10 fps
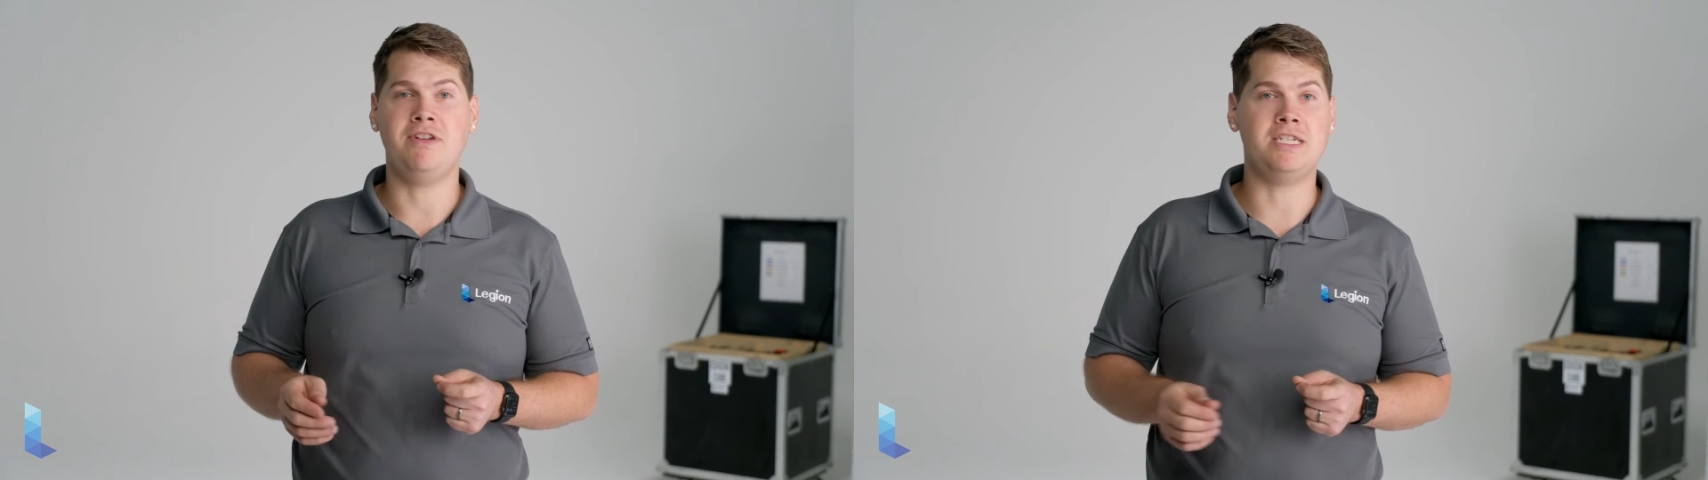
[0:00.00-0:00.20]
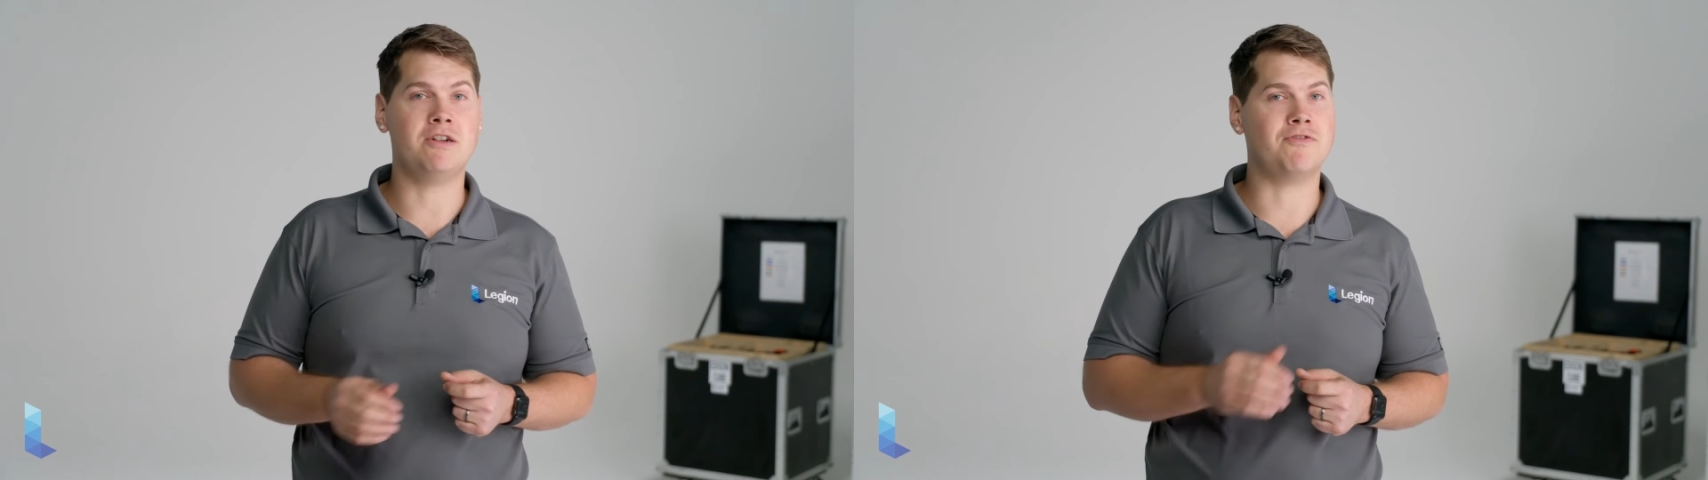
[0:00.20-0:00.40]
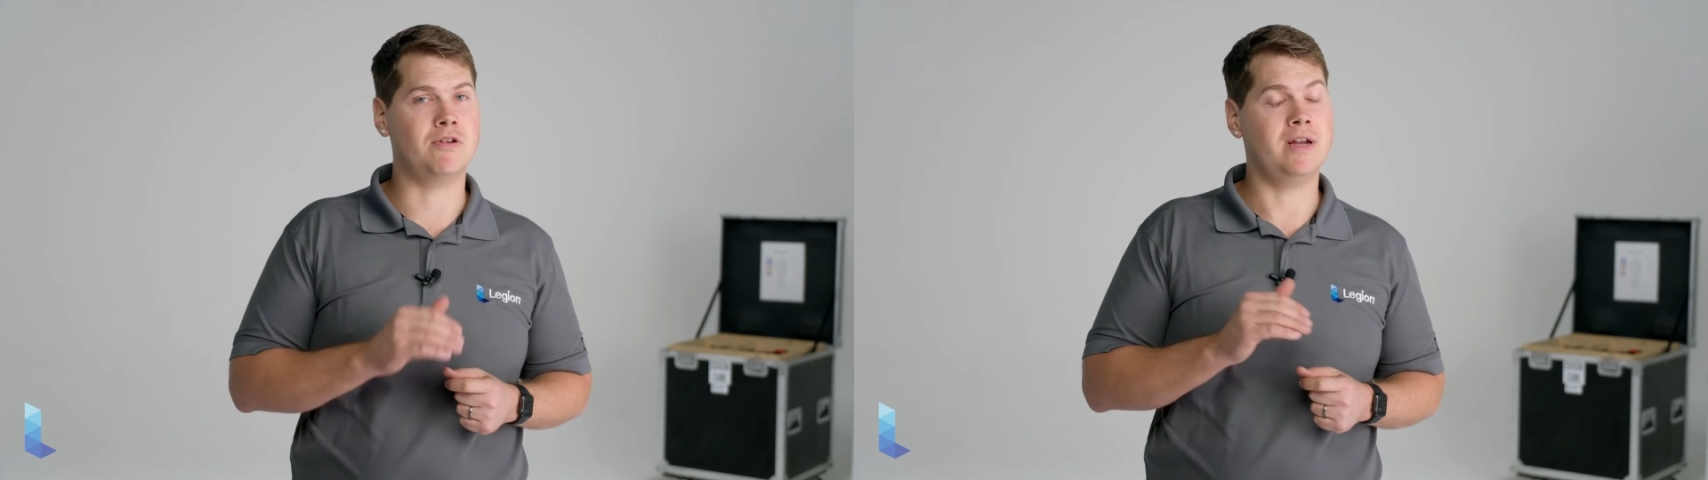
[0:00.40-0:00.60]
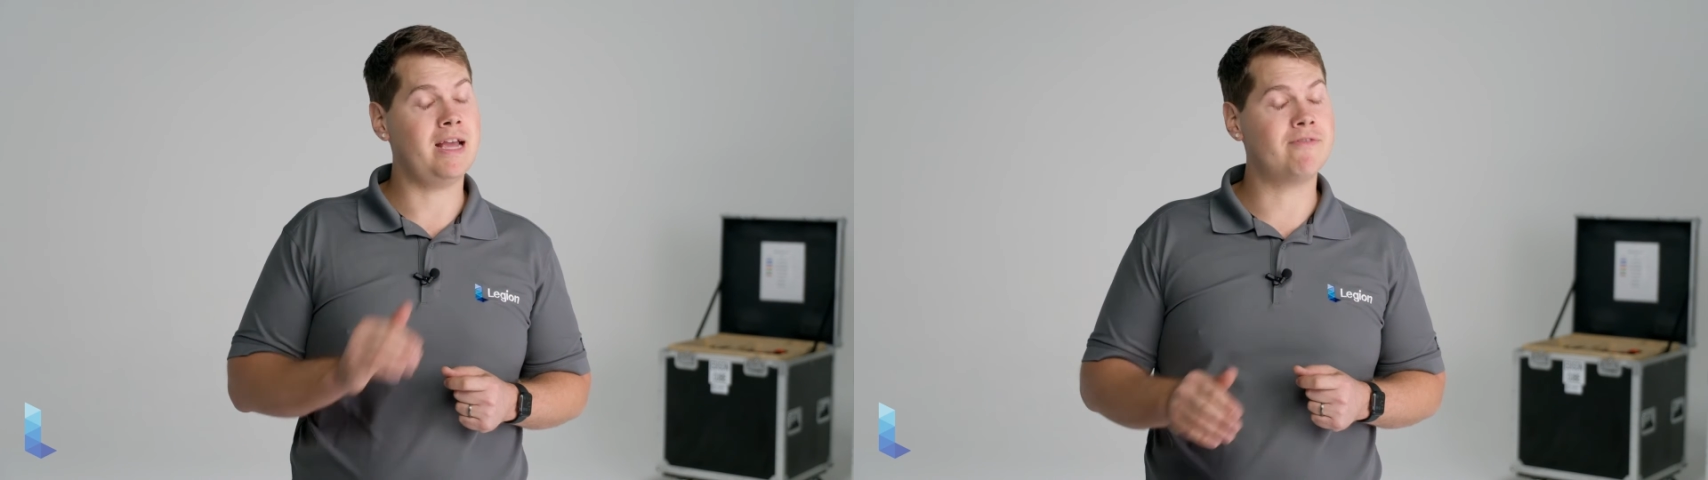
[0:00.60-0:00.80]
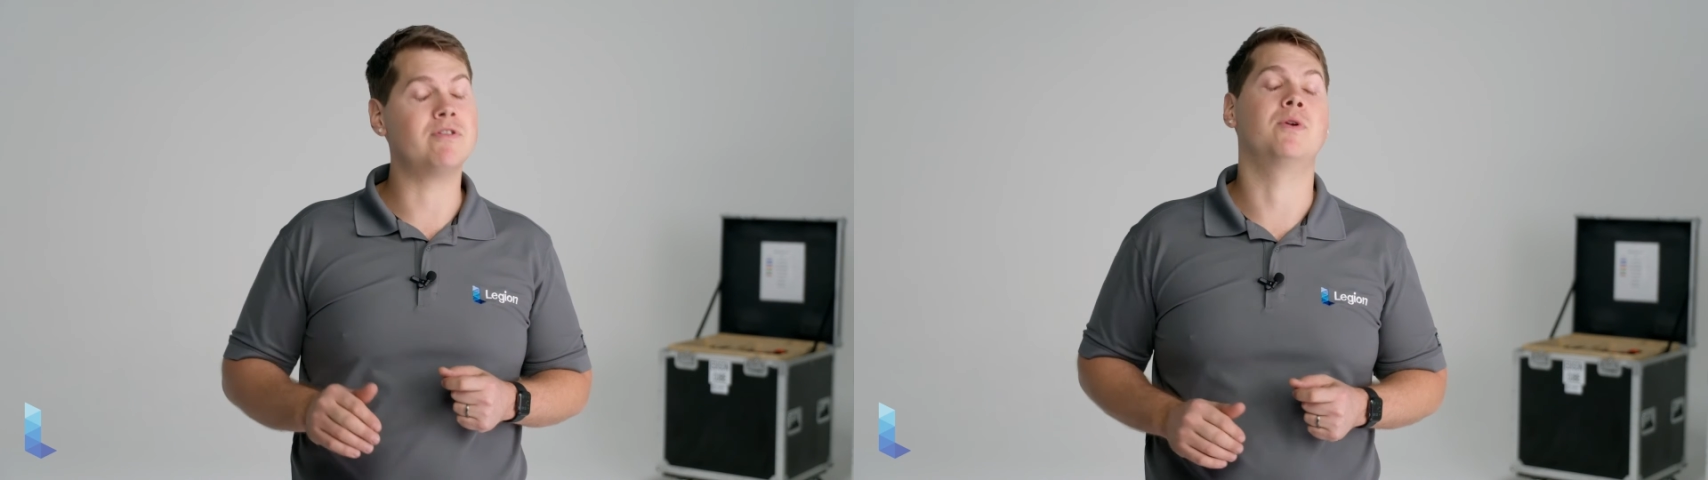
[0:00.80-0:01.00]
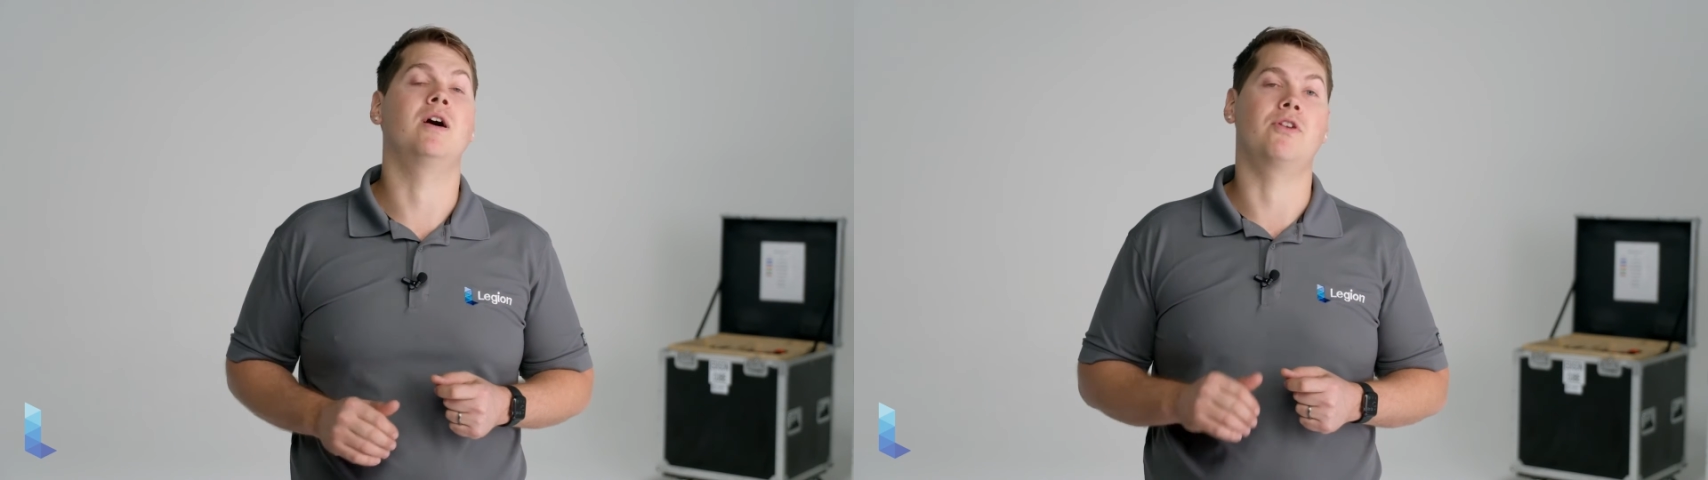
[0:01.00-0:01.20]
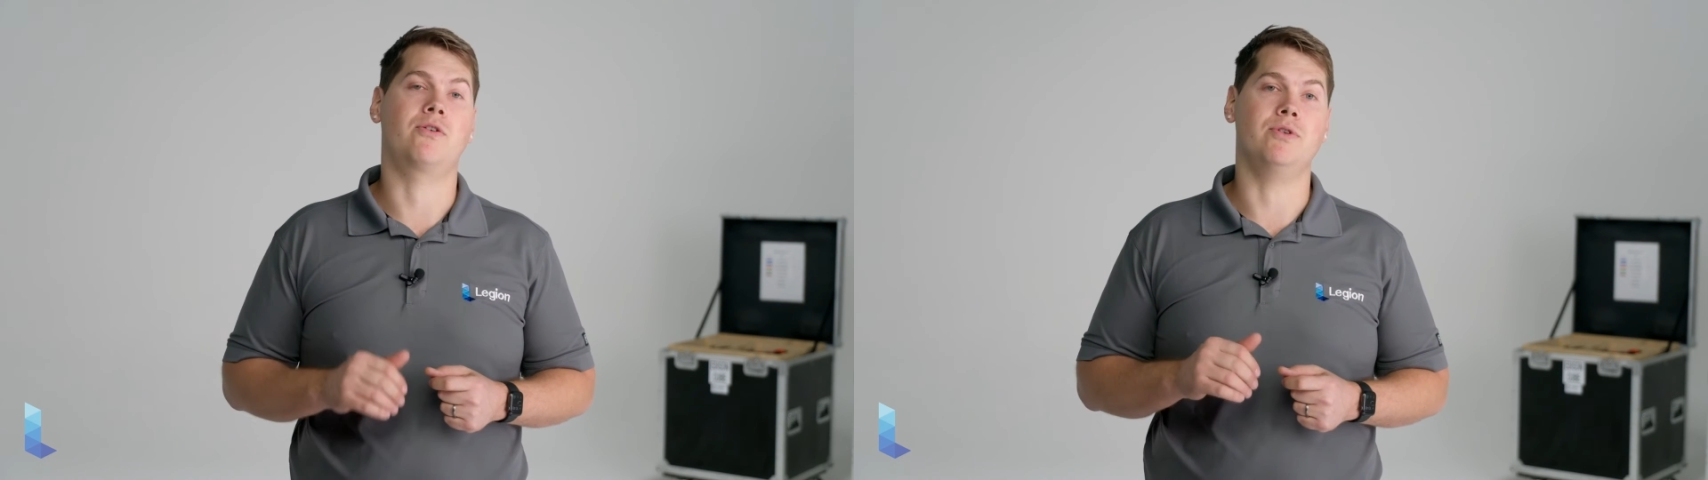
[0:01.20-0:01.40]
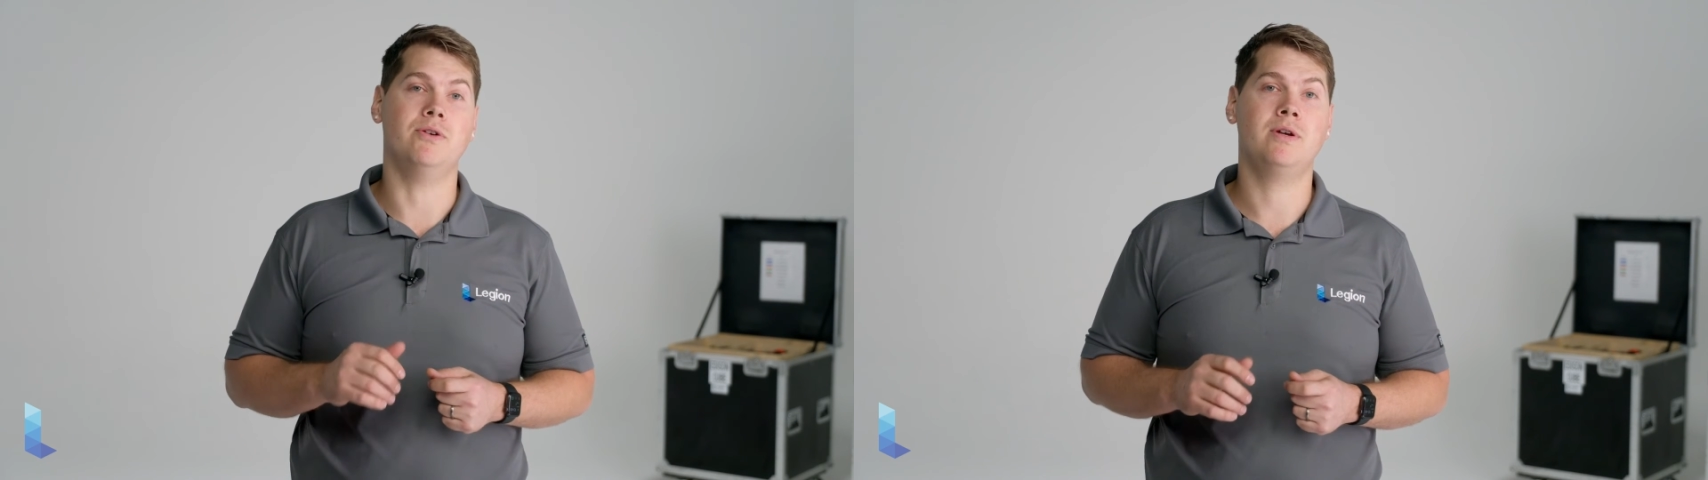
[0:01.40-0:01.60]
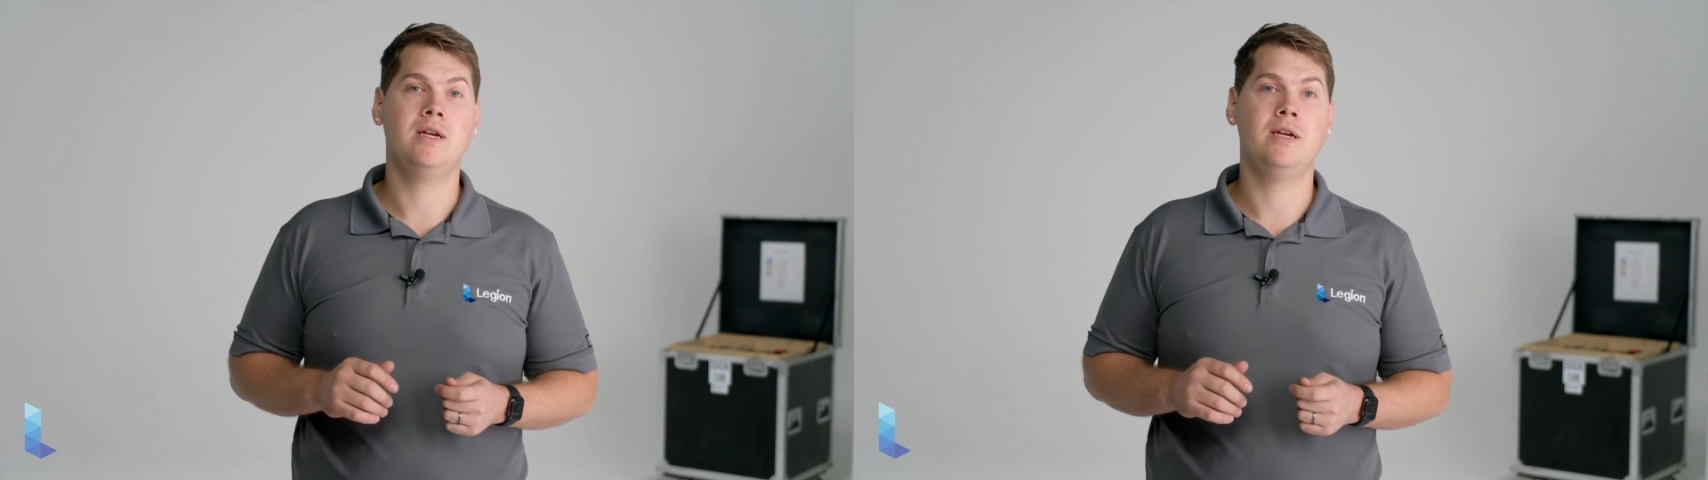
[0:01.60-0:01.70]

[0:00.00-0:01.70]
easier for everyone on the crew.